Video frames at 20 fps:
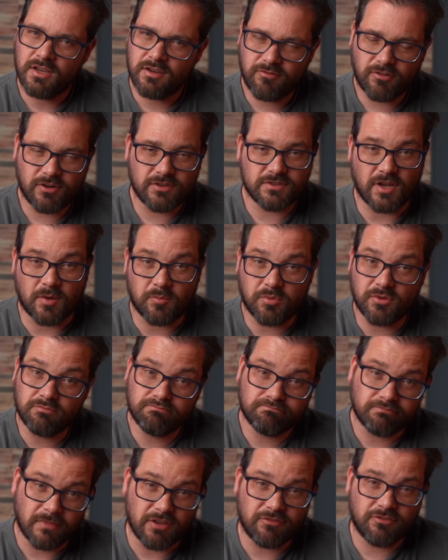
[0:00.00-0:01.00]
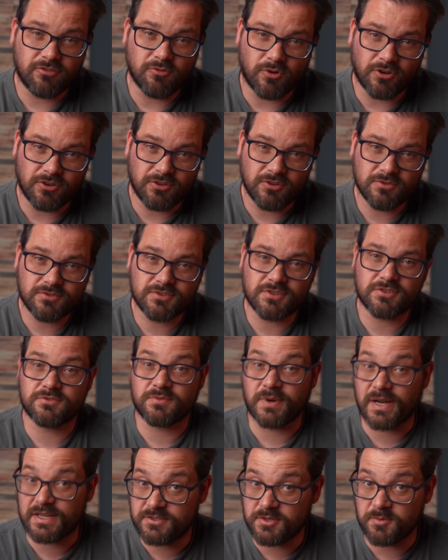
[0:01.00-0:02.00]
For example, if you want to use the
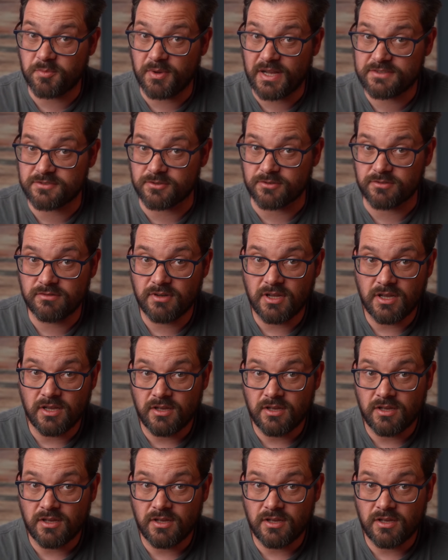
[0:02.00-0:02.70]
strategy pattern,